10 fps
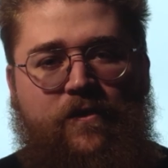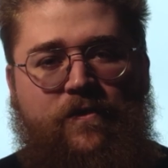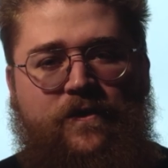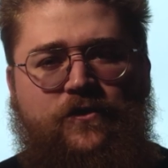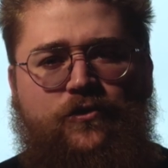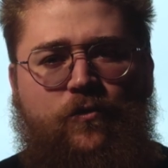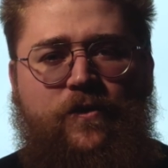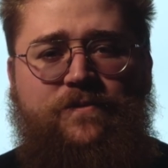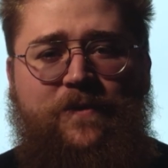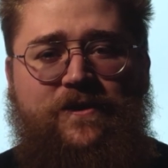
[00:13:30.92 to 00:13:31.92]
Their
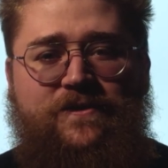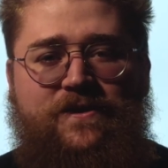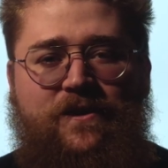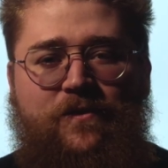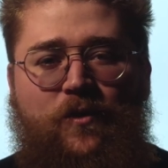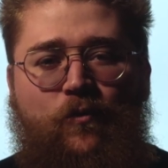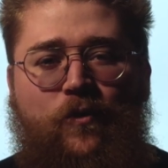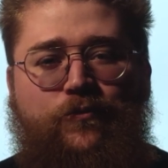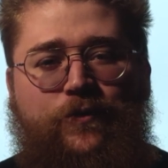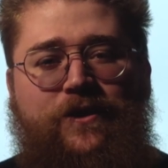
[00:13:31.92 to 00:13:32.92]
stories make us think about
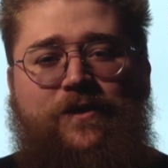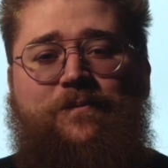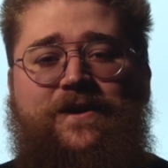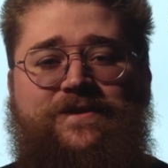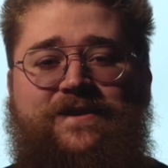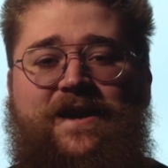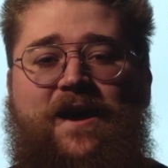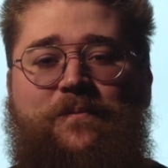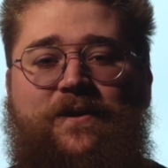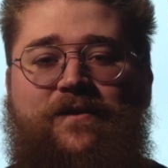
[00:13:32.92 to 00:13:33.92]
what really makes us
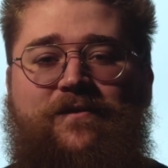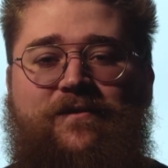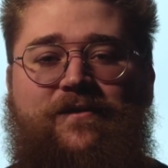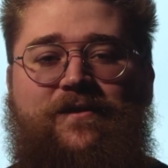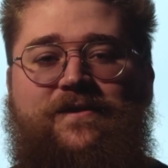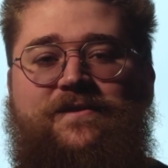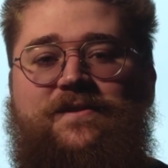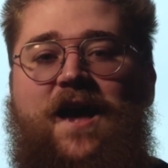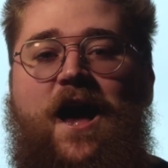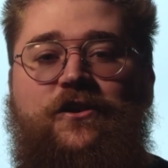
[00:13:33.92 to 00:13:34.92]
happy. It is
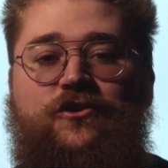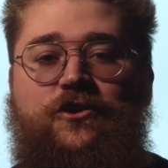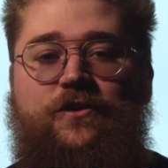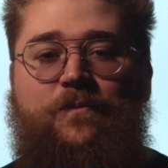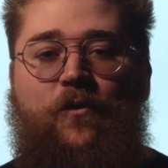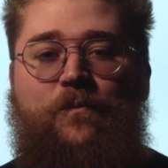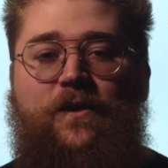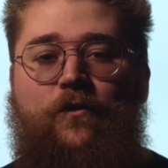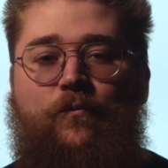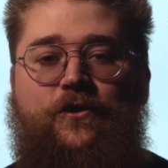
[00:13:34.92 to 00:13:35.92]
not just about
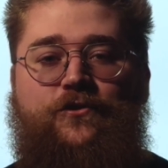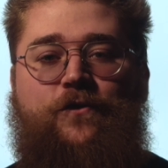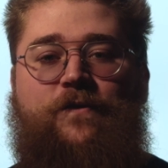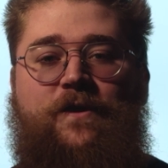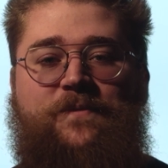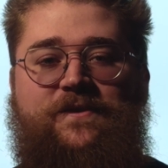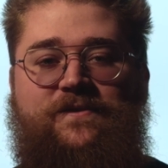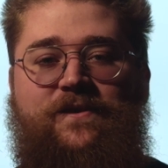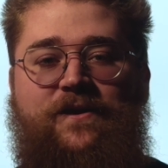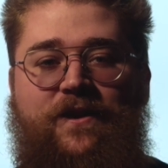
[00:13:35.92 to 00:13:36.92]
being rich or famous.
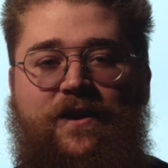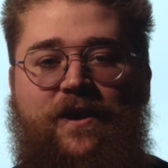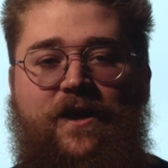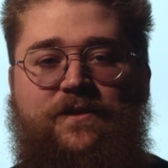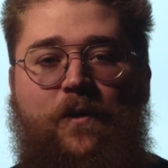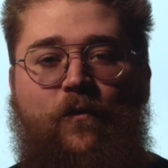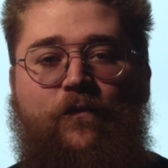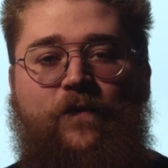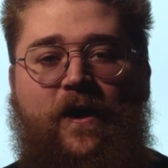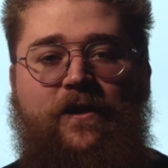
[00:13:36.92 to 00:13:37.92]
It's about
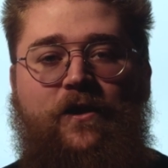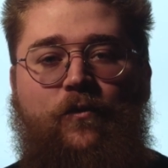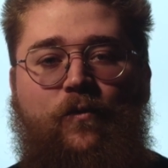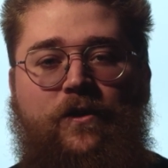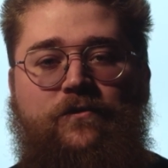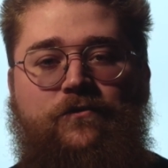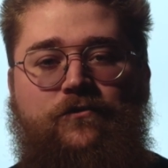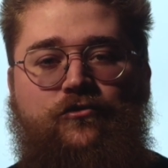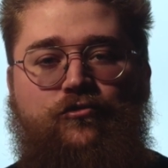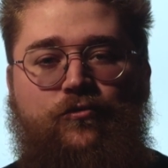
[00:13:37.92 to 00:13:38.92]
finding what
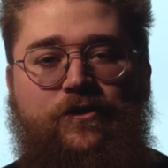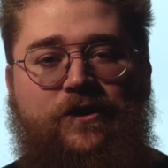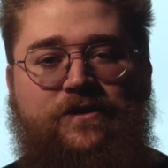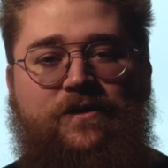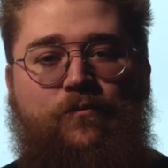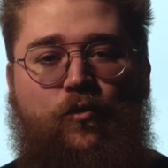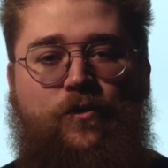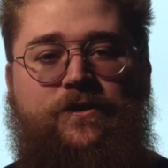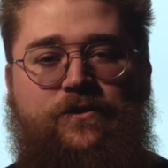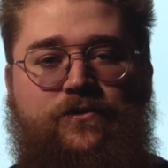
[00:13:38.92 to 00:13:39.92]
truly is
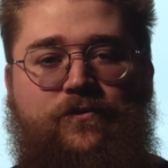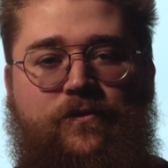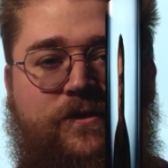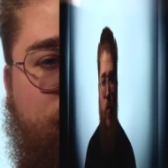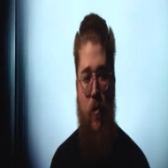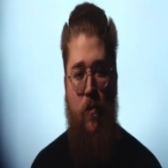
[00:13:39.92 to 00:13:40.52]
important to us.